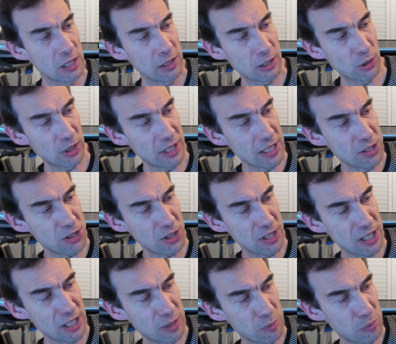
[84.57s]
Got an
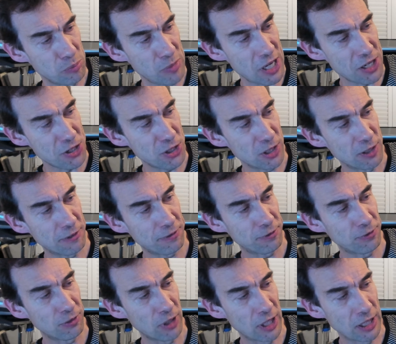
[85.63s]
engineered mesh at the
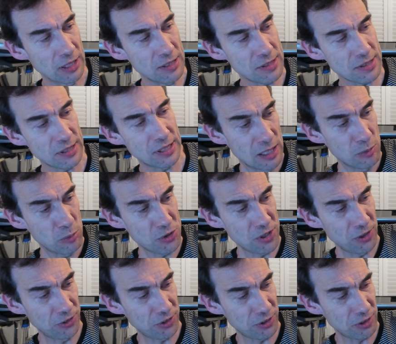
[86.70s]
front, which
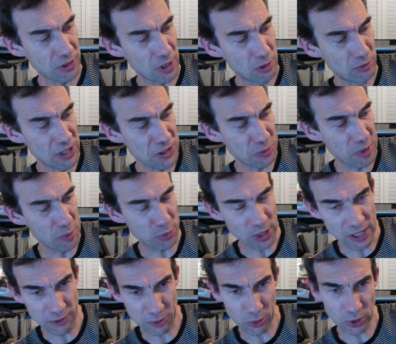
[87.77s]
is reasonably
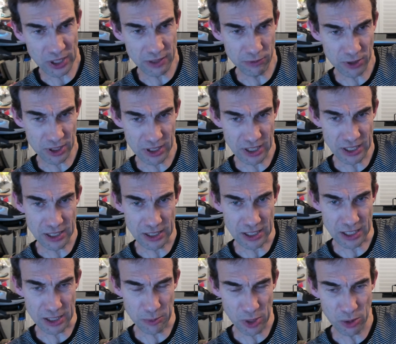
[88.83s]
breathable even
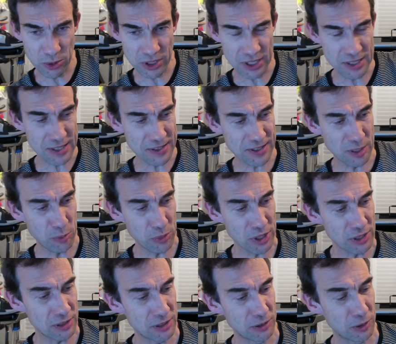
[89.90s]
at the moment in
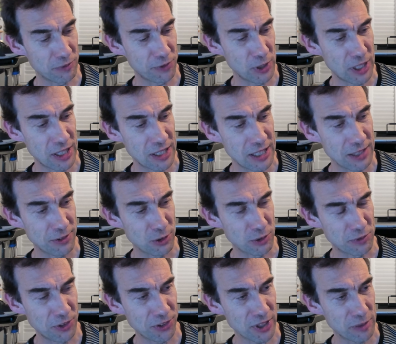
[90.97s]
December. I'm not feeling any sort
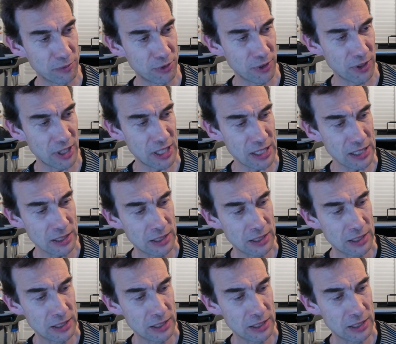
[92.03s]
of discomfort there.